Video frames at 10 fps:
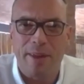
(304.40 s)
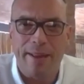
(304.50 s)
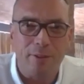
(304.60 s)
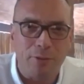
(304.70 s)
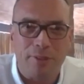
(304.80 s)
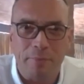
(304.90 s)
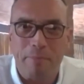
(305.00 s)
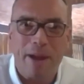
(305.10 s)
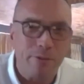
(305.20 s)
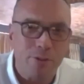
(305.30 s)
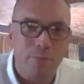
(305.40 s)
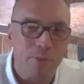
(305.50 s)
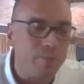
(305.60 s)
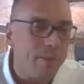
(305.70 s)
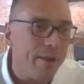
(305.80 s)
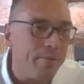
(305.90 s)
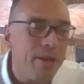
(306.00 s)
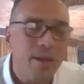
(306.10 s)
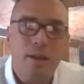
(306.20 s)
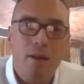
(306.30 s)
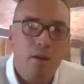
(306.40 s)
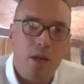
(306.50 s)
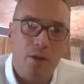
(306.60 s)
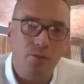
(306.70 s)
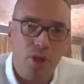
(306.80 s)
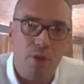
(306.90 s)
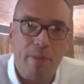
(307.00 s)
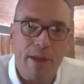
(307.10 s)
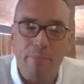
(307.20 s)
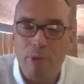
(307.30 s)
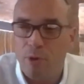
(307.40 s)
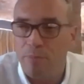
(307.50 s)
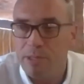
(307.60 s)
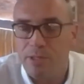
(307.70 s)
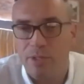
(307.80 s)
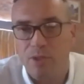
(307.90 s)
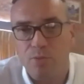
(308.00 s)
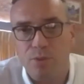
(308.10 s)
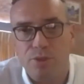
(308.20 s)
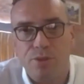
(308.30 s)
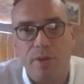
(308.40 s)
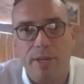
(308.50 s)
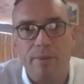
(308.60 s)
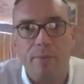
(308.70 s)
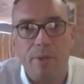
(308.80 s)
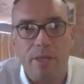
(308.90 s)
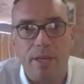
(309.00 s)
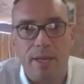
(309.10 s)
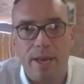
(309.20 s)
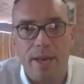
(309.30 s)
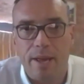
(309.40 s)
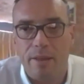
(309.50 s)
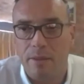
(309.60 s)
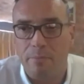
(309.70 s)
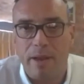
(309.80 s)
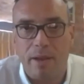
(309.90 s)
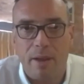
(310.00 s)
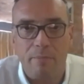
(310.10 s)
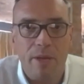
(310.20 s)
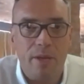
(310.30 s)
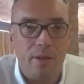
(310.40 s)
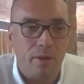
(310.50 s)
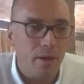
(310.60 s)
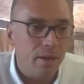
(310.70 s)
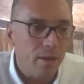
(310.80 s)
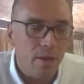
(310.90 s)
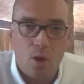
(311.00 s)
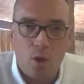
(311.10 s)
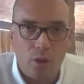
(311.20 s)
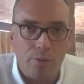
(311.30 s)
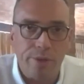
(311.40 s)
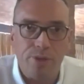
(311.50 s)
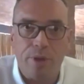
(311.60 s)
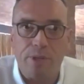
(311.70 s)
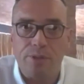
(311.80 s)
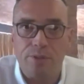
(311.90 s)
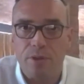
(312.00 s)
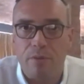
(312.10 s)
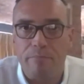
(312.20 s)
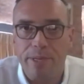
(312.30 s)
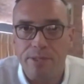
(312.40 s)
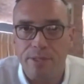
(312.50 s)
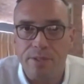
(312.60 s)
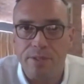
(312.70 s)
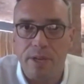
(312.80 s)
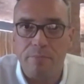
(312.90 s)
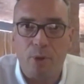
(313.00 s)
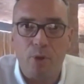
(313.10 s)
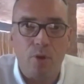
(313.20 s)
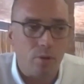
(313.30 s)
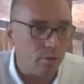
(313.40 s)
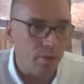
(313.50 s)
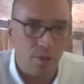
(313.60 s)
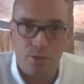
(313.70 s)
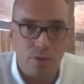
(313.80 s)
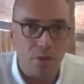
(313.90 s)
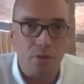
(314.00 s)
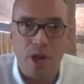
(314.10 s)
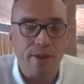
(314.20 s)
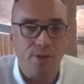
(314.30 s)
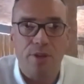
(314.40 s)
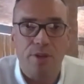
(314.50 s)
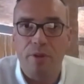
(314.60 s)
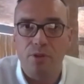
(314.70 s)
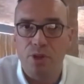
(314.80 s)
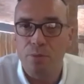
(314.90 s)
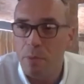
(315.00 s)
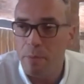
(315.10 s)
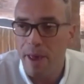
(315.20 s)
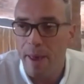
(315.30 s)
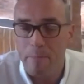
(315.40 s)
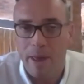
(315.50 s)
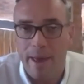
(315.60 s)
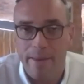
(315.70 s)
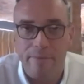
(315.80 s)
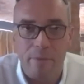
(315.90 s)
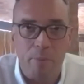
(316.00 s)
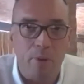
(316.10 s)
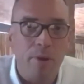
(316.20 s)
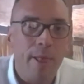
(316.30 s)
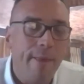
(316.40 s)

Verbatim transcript: guilt and embarrassment about, you know, so many poor businesses were struggling with the uh, the pandemic and all the restrictions on business that it brought and changing of consumer be behaviour. But